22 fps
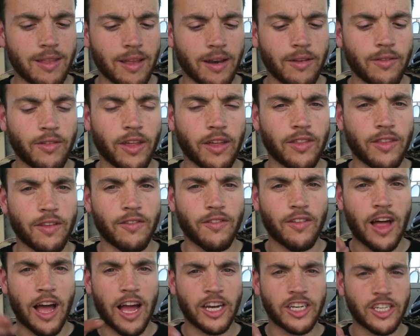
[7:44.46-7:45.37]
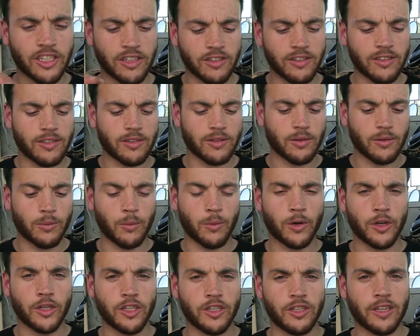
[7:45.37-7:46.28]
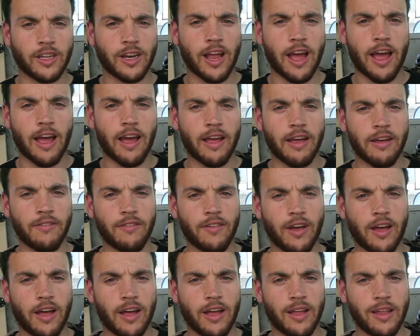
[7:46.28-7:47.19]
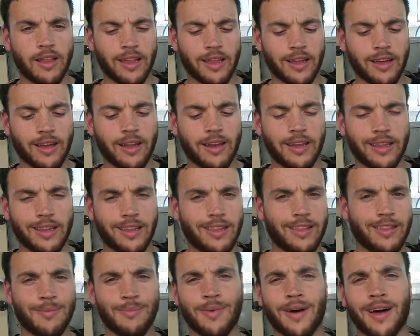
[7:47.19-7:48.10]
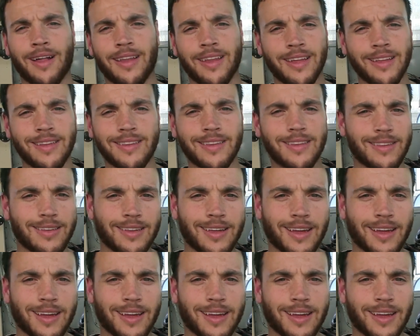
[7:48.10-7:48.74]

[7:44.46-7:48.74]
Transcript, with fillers: instead of like the flashers, we're just going to have like kind of like spotlights.